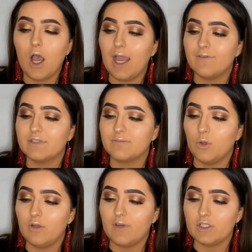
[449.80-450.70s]
I have a
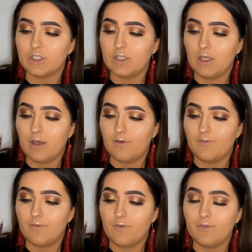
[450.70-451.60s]
smaller version
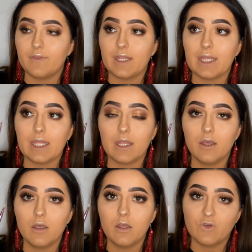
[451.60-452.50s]
of the
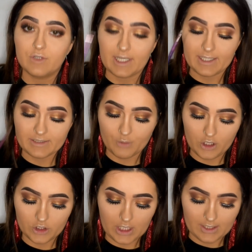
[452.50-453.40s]
Real Techniques
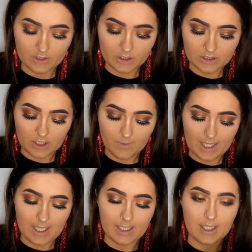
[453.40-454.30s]
brush and I just go
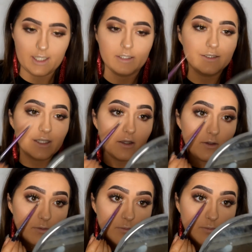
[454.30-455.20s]
in and
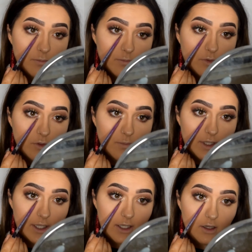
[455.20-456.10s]
do
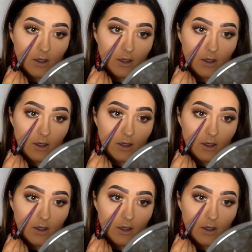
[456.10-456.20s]
my inner